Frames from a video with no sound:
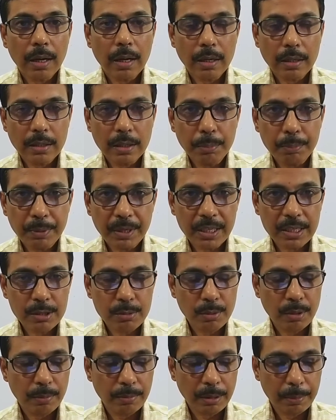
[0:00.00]
departs
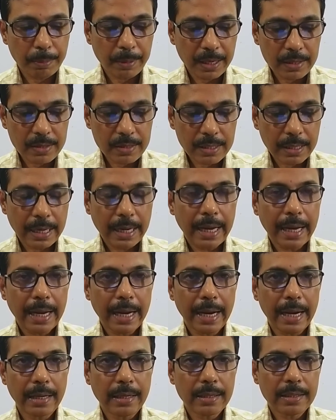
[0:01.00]
from the place
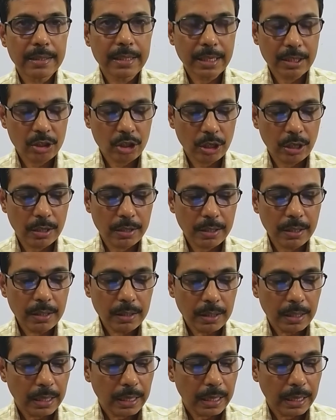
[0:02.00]
and takes
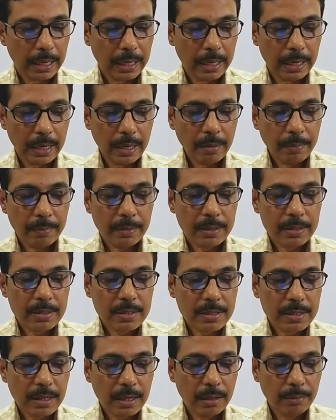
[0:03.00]
shelter in a
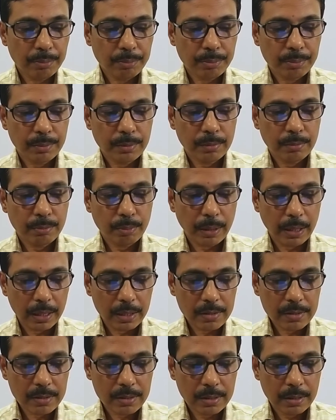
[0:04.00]
safe
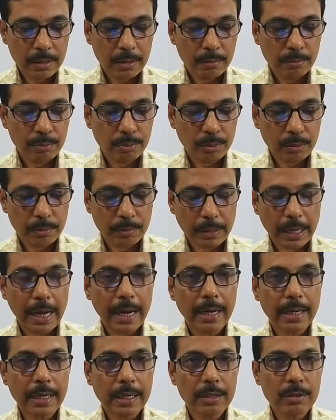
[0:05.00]
place,
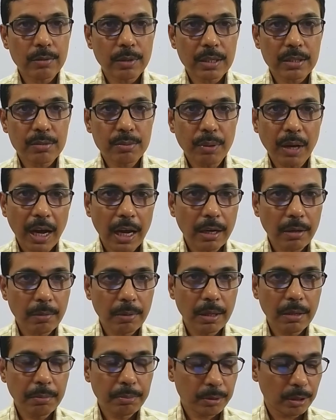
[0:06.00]
and it was far
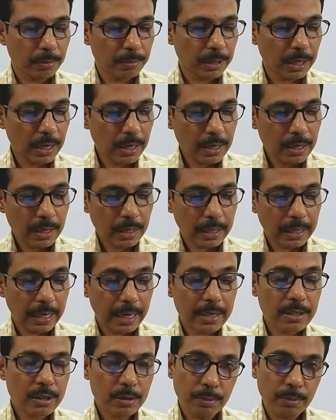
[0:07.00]
away from the
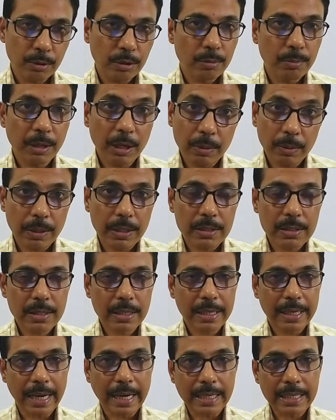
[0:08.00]
guest booth,
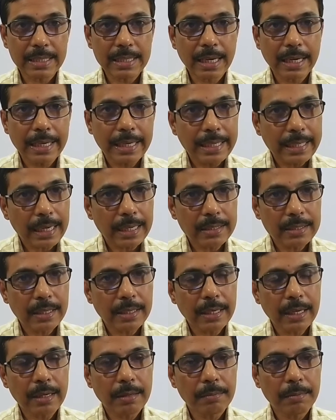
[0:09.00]
because cat is an
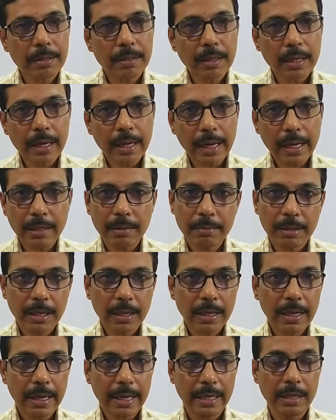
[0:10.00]
intelligent
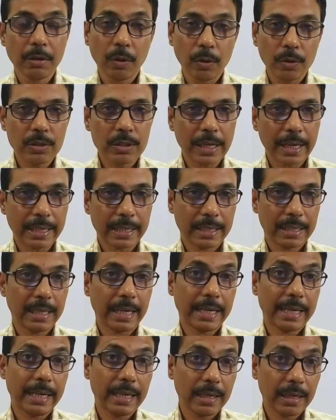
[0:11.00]
animal. He knows that
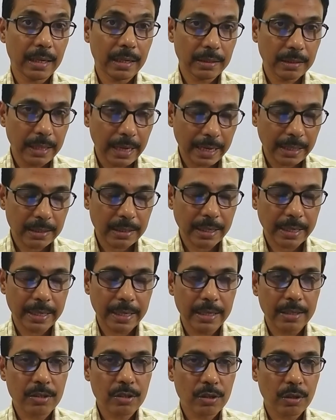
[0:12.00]
the
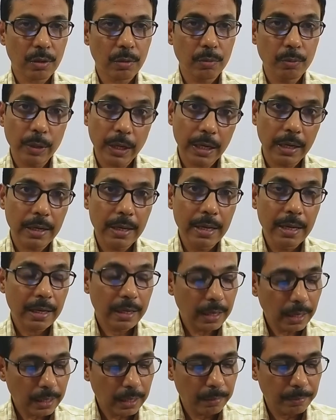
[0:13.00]
guest will
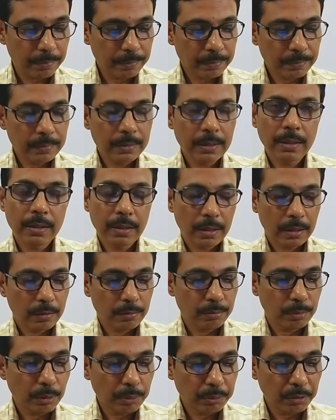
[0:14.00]
kick
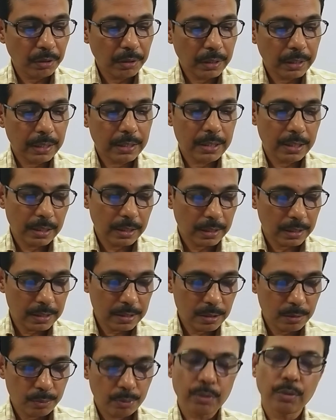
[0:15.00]
him before eating
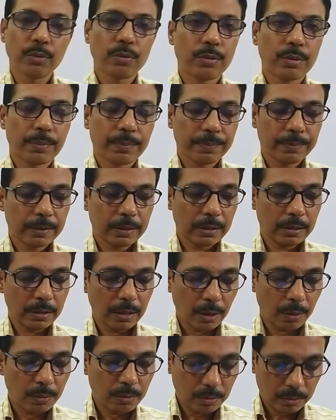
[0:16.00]
his food.
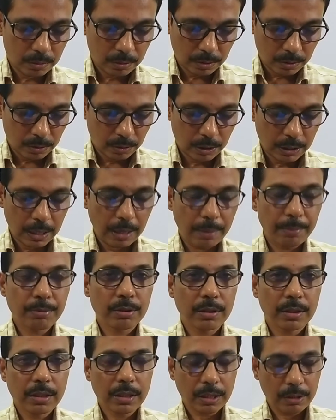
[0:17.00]
Now we come to
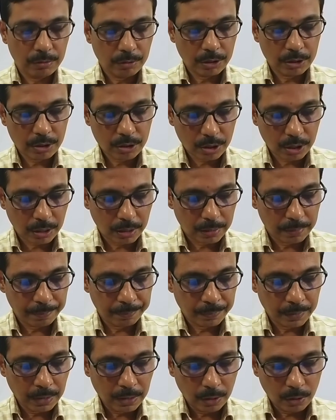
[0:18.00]
the unit 3.
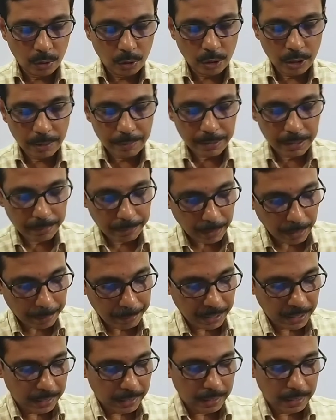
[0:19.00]
Whenever the
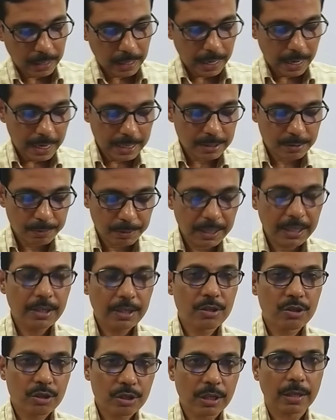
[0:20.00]
family has
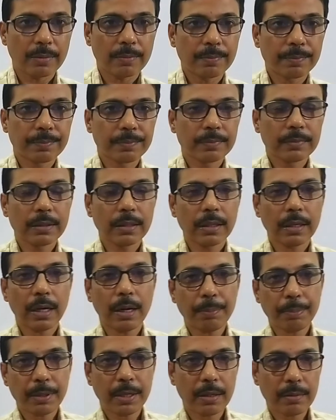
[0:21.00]
finished tea,
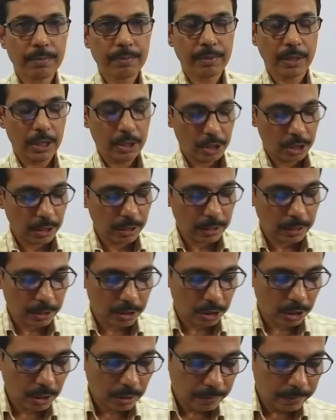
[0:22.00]
after finishing the
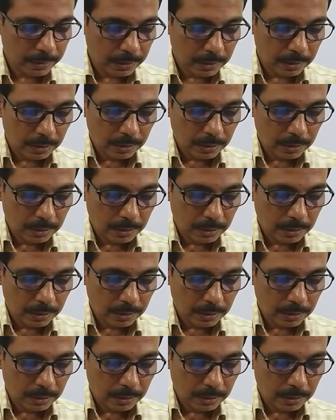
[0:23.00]
tea